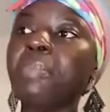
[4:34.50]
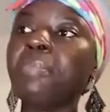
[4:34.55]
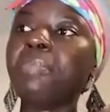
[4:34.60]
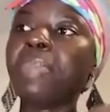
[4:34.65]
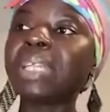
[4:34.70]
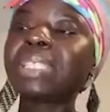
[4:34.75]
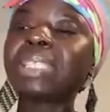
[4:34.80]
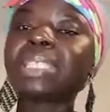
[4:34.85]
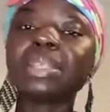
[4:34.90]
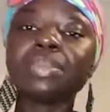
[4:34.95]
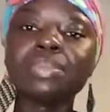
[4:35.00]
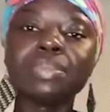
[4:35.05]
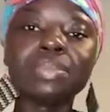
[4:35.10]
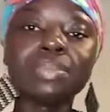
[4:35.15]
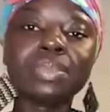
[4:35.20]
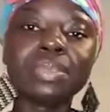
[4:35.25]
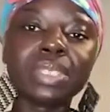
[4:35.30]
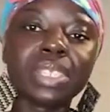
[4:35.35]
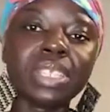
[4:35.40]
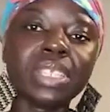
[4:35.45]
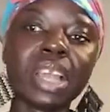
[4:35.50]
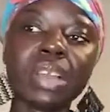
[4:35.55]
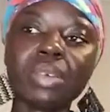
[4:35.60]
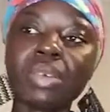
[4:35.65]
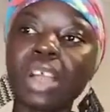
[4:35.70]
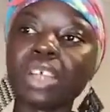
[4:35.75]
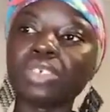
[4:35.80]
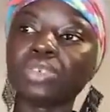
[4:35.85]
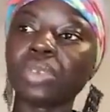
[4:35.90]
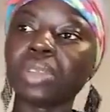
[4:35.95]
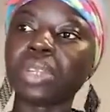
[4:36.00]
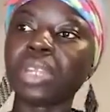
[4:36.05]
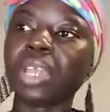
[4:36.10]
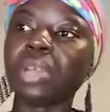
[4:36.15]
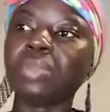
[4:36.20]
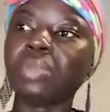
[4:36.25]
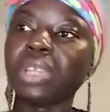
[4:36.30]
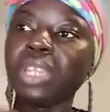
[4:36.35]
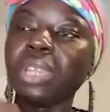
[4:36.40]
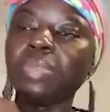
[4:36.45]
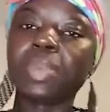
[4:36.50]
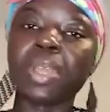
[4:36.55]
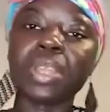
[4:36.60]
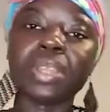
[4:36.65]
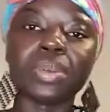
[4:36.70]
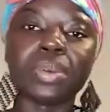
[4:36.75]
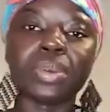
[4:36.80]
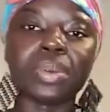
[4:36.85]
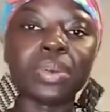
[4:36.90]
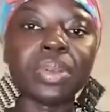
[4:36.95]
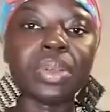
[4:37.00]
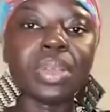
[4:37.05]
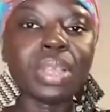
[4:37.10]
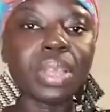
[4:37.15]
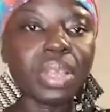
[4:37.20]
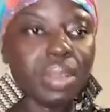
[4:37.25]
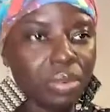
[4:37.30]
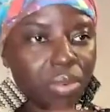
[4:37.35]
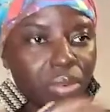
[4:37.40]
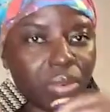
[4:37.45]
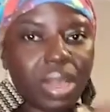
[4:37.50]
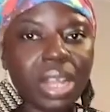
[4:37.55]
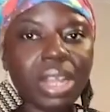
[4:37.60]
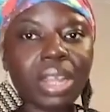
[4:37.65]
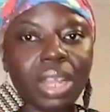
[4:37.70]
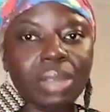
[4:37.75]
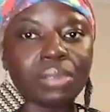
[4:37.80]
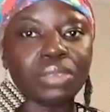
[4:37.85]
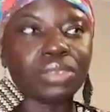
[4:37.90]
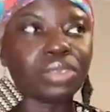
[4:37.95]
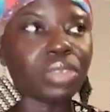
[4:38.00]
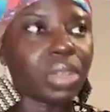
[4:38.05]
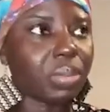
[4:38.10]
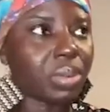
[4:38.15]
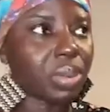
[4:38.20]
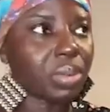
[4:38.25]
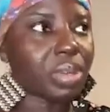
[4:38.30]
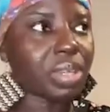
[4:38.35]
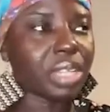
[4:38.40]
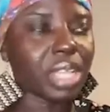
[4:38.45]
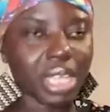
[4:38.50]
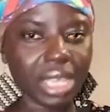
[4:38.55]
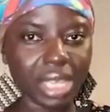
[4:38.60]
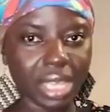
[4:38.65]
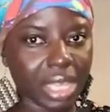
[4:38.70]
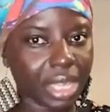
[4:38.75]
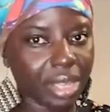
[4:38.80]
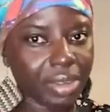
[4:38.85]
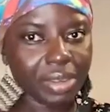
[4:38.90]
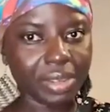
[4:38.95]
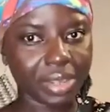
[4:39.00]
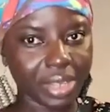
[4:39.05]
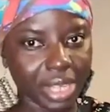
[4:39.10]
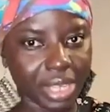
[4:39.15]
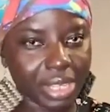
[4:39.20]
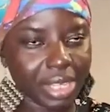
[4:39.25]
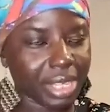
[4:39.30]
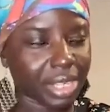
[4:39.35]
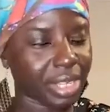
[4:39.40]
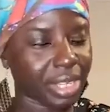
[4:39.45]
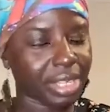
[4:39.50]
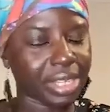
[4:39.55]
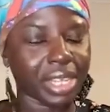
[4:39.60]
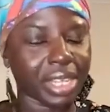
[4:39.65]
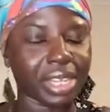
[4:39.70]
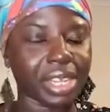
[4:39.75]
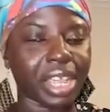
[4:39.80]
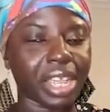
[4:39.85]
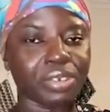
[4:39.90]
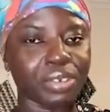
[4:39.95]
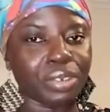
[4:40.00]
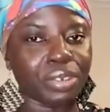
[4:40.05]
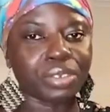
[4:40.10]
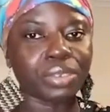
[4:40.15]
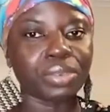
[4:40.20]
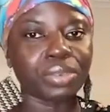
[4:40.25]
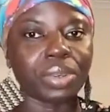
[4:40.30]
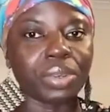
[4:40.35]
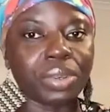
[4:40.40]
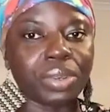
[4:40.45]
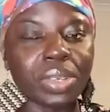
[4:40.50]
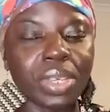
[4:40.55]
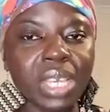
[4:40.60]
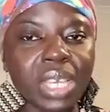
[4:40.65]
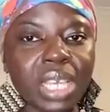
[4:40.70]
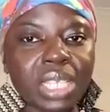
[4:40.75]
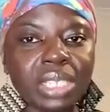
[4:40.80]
Bet him tina akwa sorry dem when ni penny ho. Okwa club nso be kono ye adults ho.